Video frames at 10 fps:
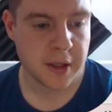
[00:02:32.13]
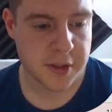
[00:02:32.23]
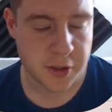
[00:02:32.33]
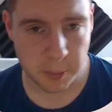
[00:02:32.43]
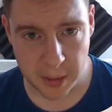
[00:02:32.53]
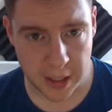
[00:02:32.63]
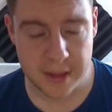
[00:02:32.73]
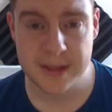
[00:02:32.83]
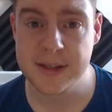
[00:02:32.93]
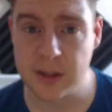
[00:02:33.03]
So
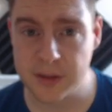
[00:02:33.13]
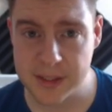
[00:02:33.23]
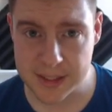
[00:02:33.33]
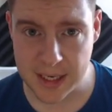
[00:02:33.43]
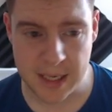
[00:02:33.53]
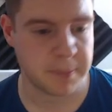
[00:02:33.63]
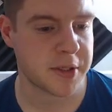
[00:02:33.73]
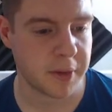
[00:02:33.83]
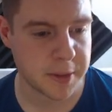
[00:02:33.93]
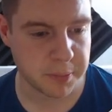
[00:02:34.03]
mine, this is on Steam.
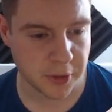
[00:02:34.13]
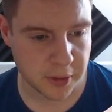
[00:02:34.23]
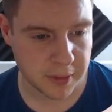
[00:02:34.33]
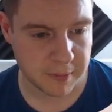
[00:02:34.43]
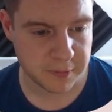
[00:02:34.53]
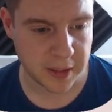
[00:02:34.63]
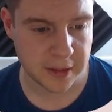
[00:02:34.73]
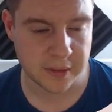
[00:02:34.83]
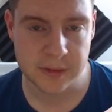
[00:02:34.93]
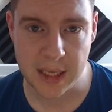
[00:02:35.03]
So it's program
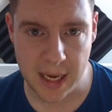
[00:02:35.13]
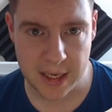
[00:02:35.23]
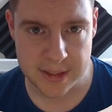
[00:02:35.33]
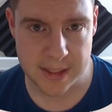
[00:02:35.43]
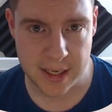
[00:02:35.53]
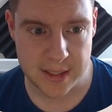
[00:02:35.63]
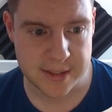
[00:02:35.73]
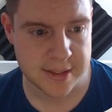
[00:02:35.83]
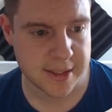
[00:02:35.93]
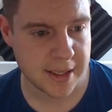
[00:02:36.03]
files x eighty-six.